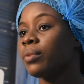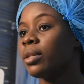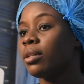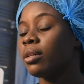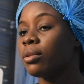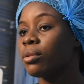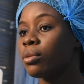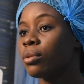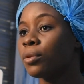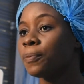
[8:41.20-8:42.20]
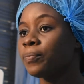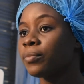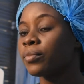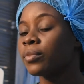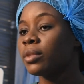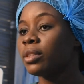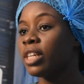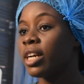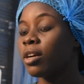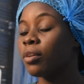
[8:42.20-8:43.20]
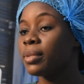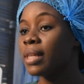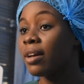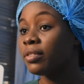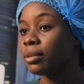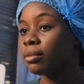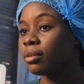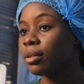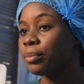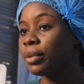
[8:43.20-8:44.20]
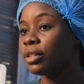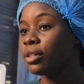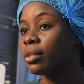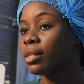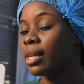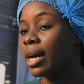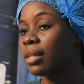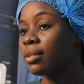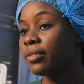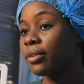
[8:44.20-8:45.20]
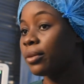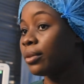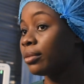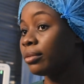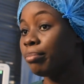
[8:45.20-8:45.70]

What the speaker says: We also observe the operation sites for